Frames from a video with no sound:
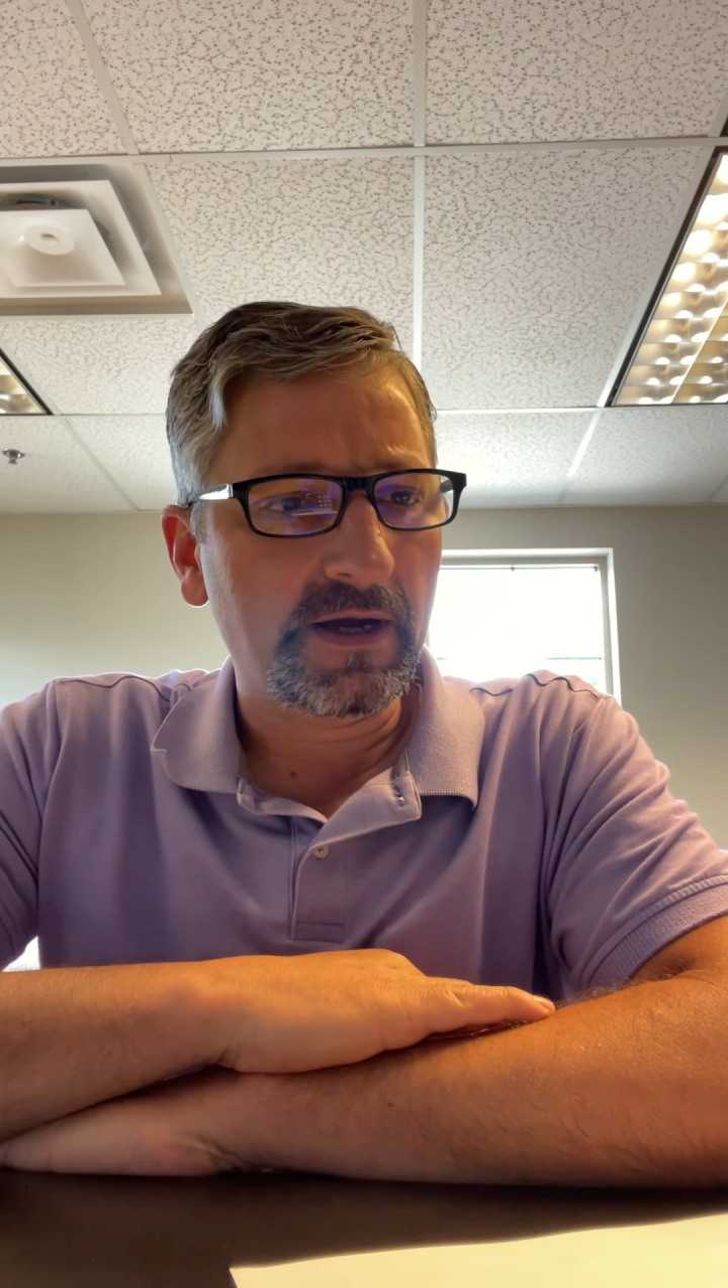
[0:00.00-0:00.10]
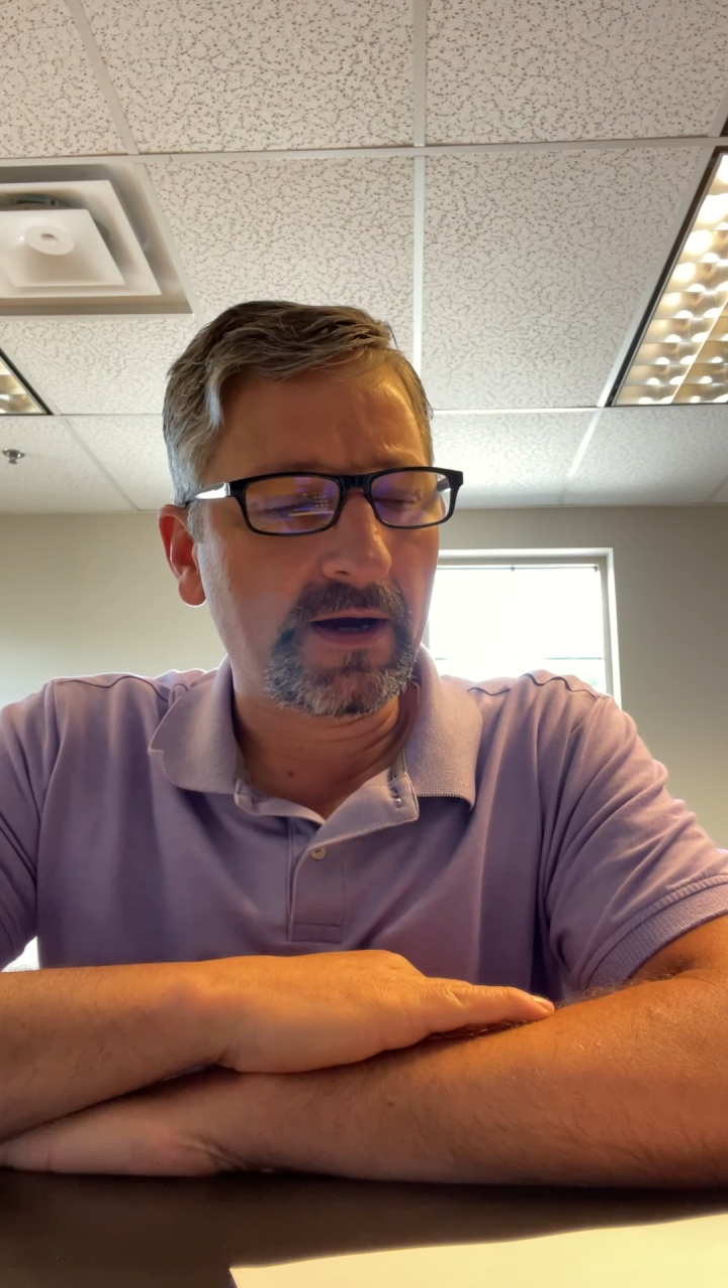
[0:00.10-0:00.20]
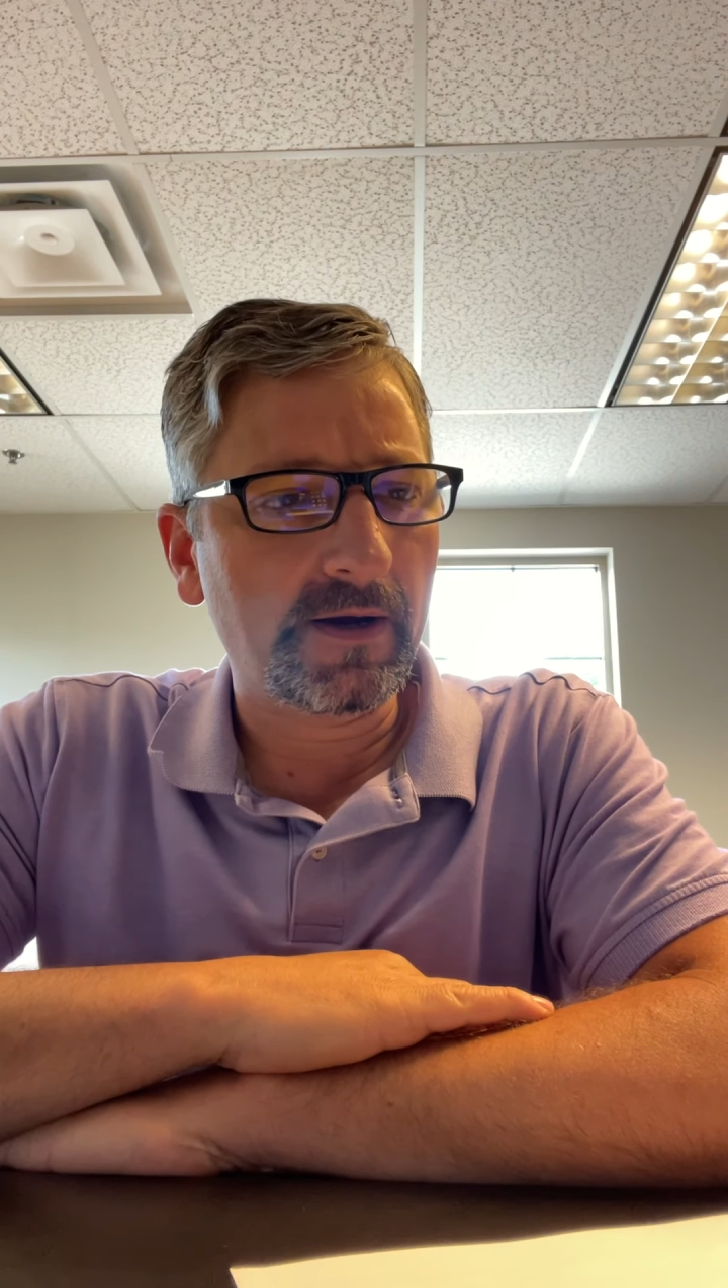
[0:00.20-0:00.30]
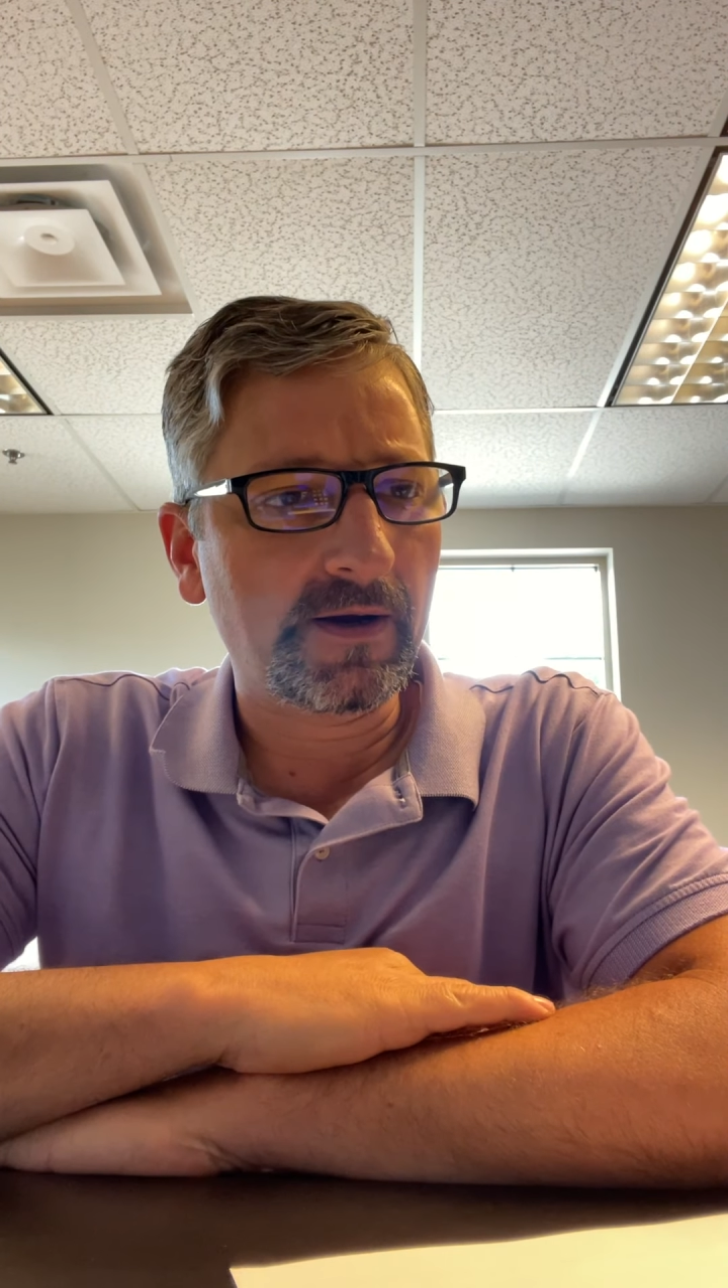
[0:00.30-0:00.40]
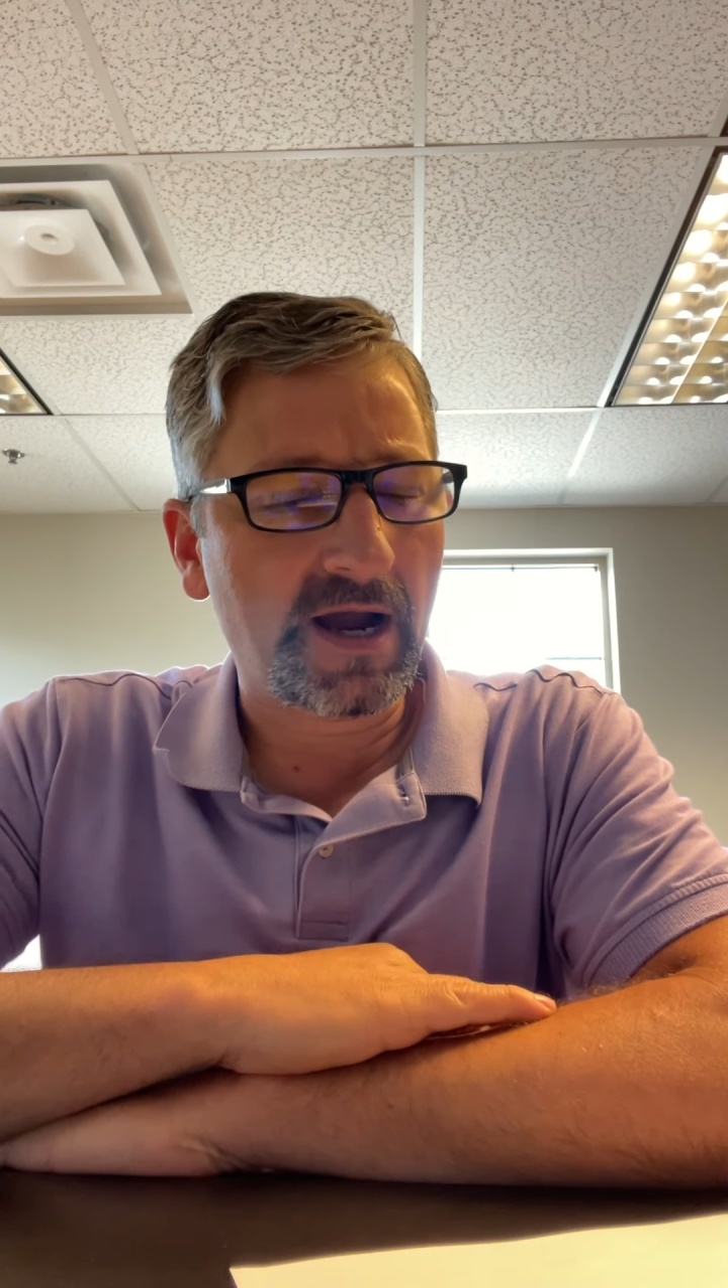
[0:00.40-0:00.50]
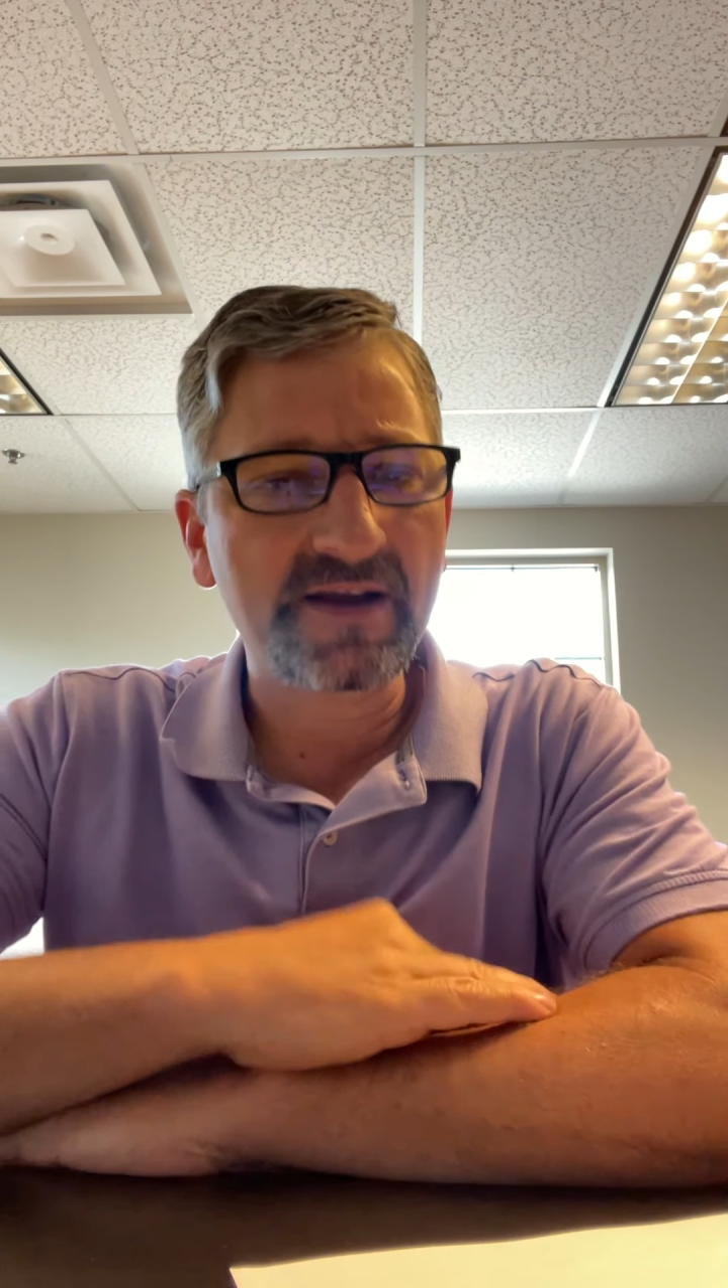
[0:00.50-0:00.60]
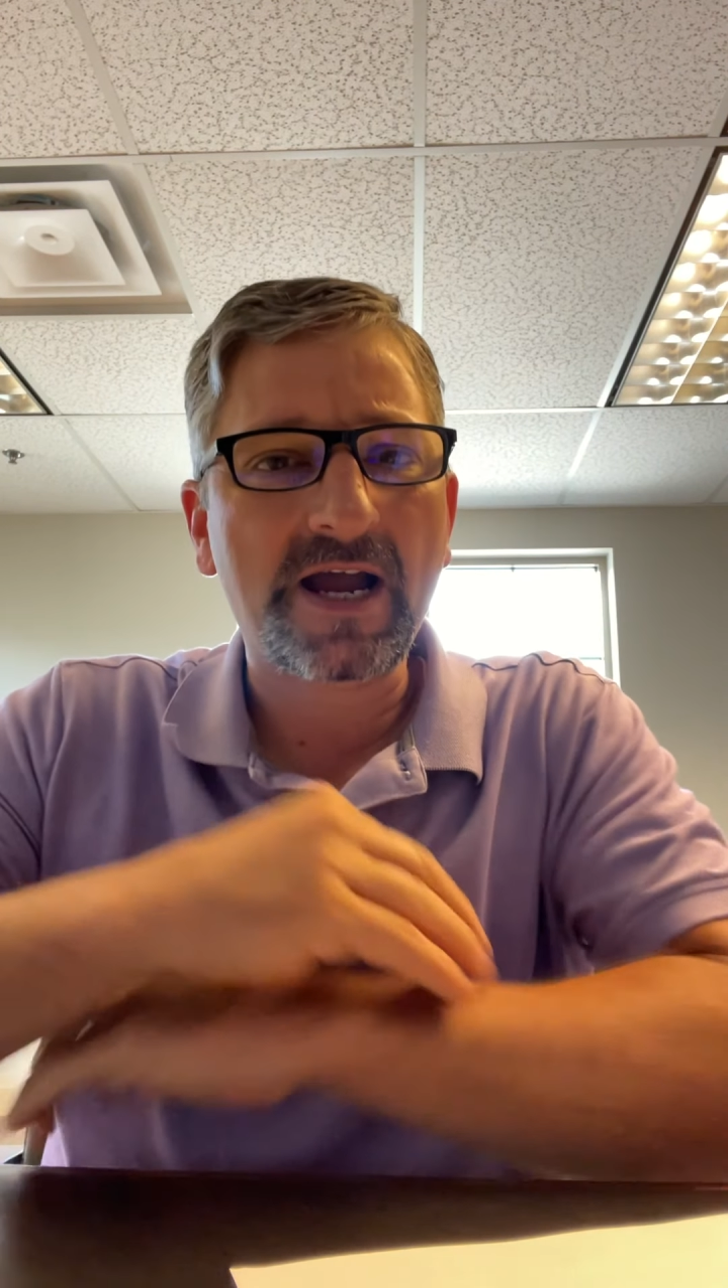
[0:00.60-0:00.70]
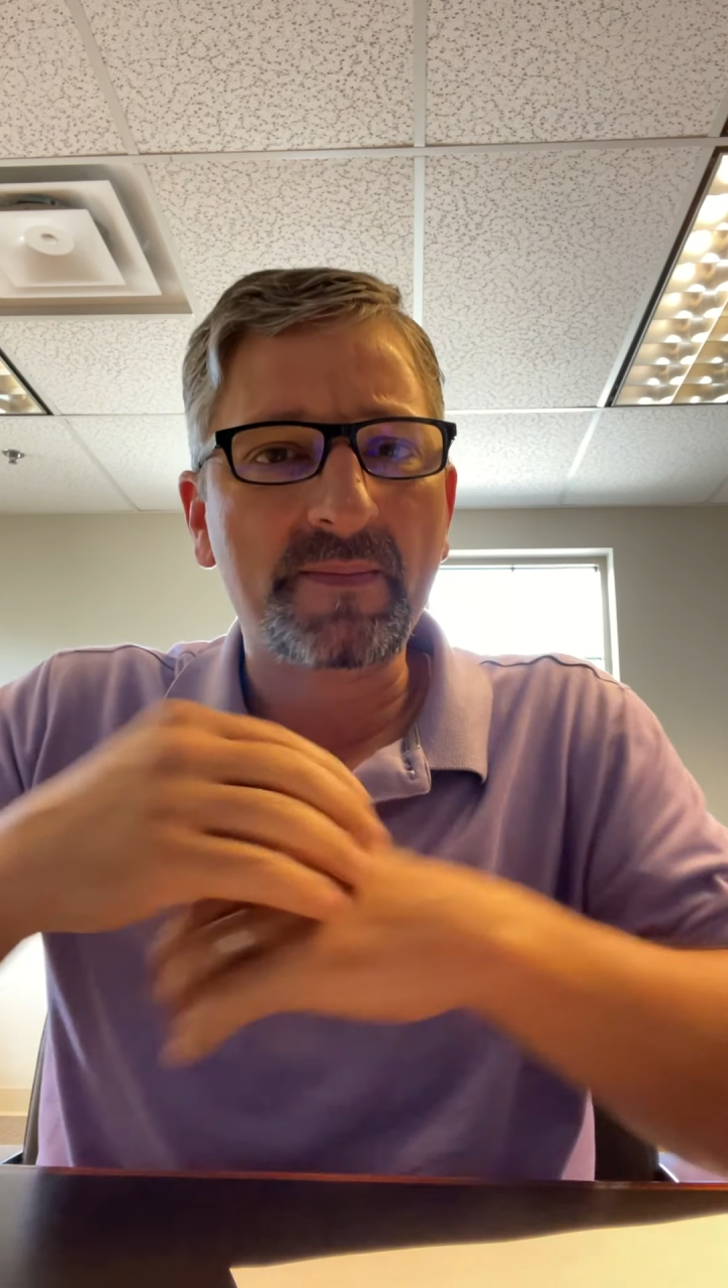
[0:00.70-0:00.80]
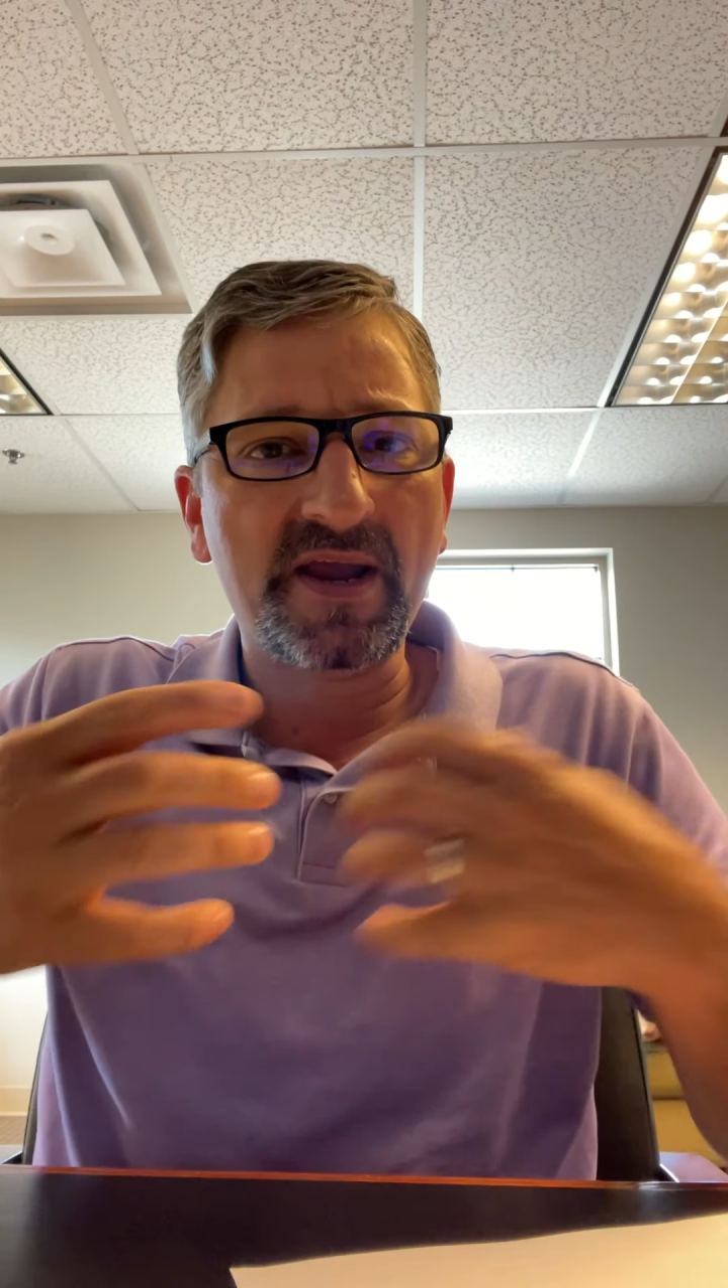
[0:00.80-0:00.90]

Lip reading: I got